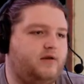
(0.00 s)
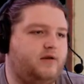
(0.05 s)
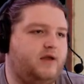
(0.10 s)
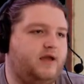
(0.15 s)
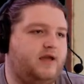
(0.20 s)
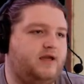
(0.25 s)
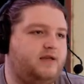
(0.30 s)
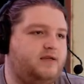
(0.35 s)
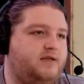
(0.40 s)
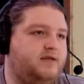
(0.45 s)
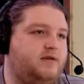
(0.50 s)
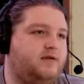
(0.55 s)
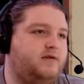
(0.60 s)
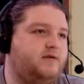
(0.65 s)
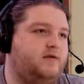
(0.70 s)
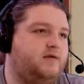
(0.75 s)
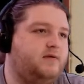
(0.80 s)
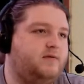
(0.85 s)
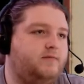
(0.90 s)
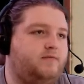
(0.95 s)
Hint:
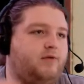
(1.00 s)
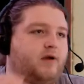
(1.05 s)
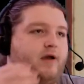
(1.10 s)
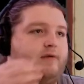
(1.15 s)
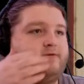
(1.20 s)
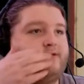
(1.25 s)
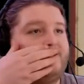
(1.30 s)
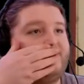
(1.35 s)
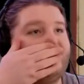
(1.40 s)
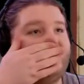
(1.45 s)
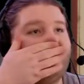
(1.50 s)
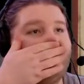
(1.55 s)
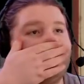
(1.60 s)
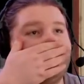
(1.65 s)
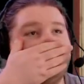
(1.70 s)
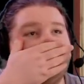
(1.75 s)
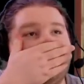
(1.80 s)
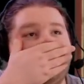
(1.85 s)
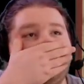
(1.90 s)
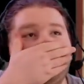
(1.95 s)
Perhaps I should look
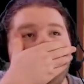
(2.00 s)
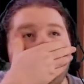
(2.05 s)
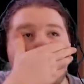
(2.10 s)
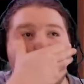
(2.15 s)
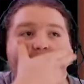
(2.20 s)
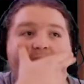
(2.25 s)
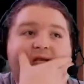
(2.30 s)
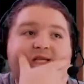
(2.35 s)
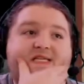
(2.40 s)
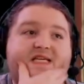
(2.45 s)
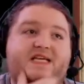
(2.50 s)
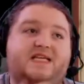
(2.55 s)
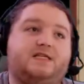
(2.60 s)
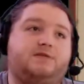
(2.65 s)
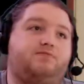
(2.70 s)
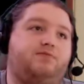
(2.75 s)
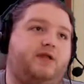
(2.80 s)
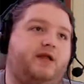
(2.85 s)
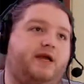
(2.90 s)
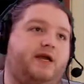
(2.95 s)
around where music is
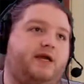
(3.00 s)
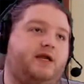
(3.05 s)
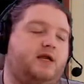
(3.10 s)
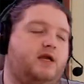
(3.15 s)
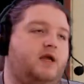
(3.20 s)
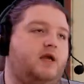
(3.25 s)
played.